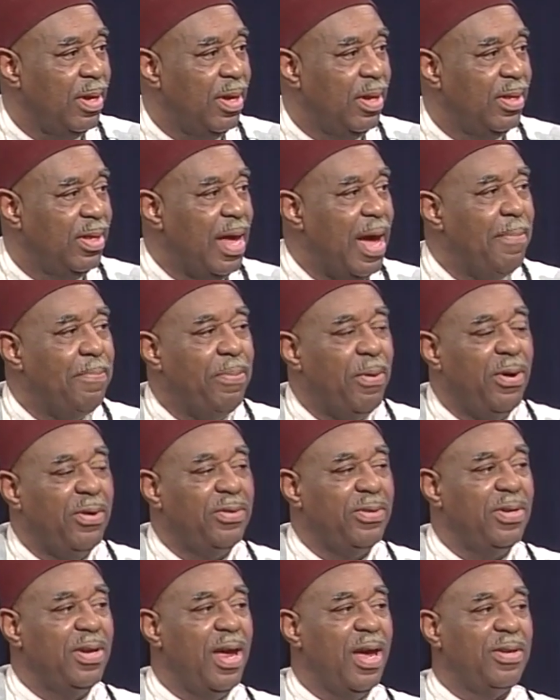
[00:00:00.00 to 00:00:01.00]
That
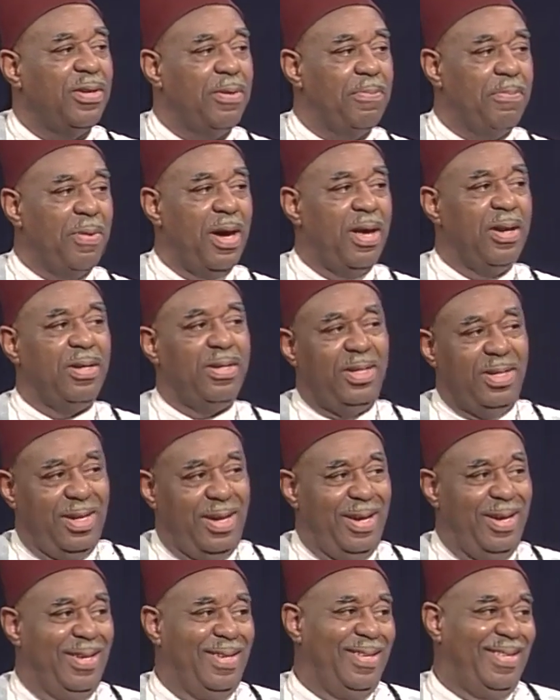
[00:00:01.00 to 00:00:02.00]
person has a better
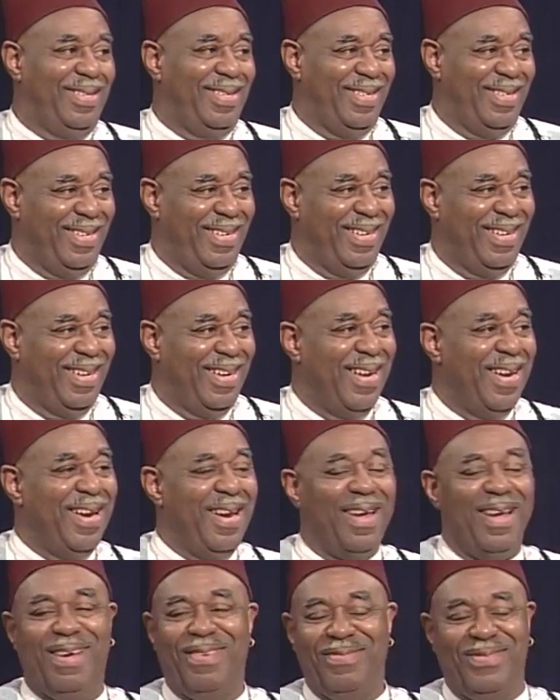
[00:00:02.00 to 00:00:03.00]
chance
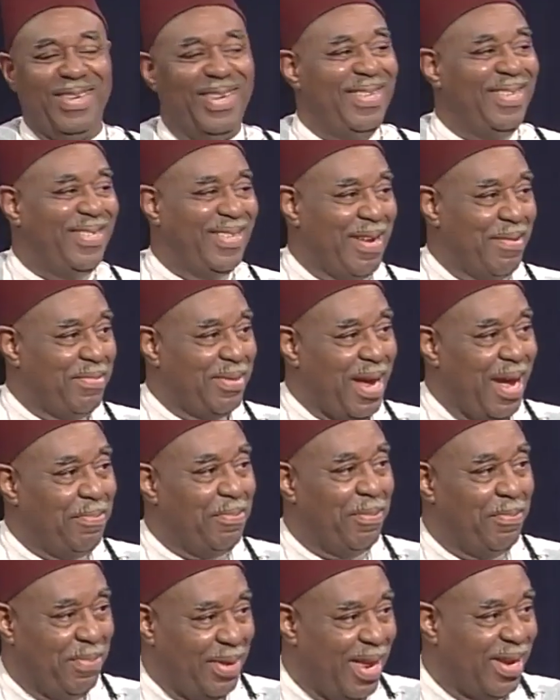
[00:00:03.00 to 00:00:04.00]
of getting some type
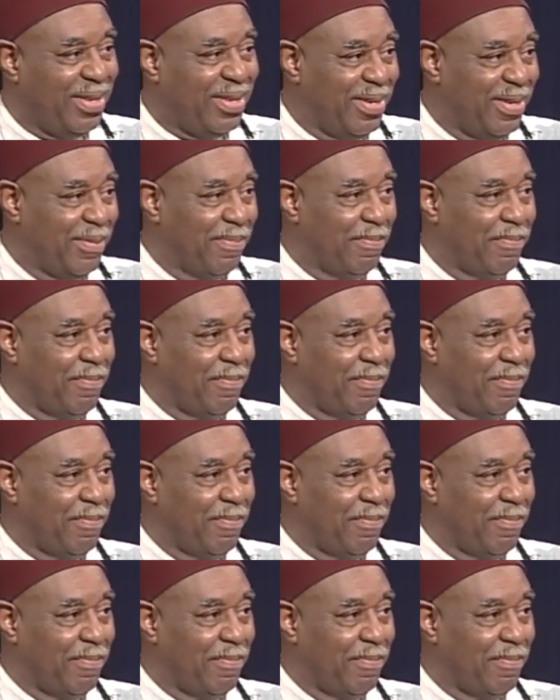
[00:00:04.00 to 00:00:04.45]
of blessing